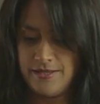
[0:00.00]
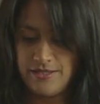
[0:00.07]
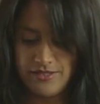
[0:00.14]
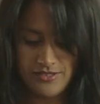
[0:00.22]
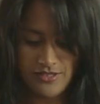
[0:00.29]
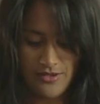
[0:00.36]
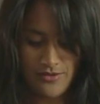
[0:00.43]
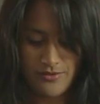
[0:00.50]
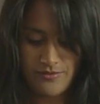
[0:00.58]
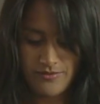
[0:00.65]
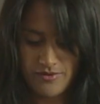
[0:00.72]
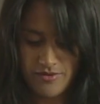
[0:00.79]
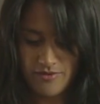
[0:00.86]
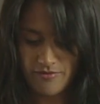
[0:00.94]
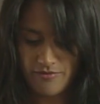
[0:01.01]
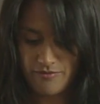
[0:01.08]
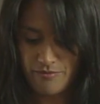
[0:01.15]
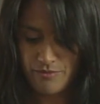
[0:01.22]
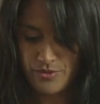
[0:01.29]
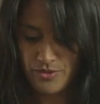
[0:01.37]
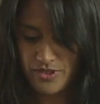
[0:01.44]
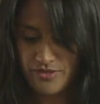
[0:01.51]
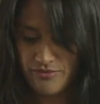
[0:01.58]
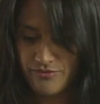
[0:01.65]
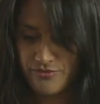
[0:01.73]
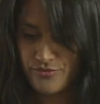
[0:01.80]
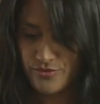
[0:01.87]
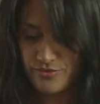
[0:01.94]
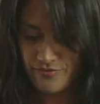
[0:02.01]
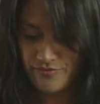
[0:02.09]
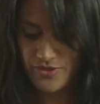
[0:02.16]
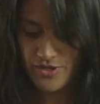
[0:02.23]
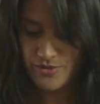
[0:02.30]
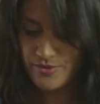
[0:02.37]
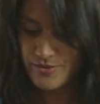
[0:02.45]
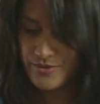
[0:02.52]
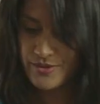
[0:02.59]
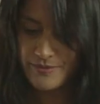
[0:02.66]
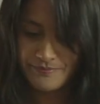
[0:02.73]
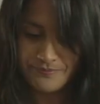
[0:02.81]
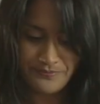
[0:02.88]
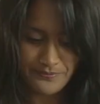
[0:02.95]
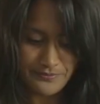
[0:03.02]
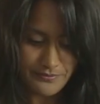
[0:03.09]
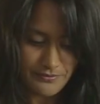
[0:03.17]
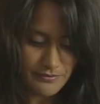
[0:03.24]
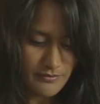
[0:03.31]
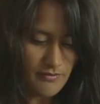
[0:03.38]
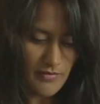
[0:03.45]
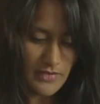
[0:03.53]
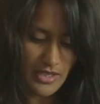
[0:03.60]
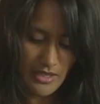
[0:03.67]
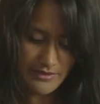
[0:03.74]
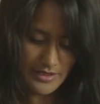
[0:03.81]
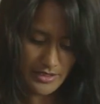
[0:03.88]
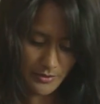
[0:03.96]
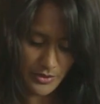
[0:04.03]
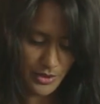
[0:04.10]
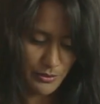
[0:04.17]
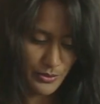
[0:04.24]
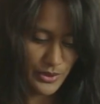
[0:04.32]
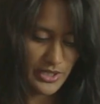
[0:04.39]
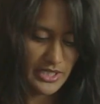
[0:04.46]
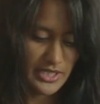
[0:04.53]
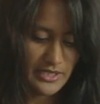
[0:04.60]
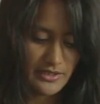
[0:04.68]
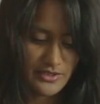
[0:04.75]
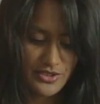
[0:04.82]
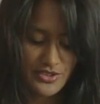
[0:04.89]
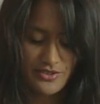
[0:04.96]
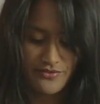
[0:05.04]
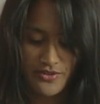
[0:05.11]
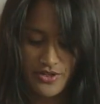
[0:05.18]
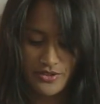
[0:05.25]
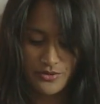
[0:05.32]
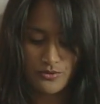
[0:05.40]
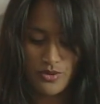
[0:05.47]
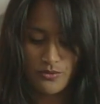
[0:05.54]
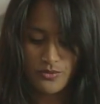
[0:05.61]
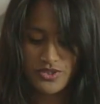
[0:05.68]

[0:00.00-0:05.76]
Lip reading: So put in 4 of those, and then I'm going to put in just the final one,